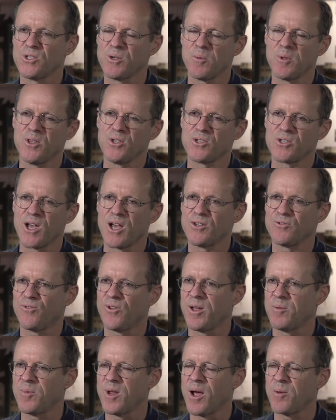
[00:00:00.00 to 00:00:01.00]
Some of these guys
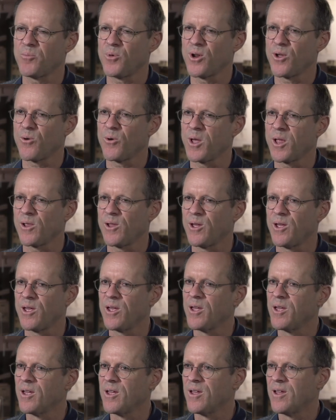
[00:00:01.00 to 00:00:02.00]
flamed out pretty quickly.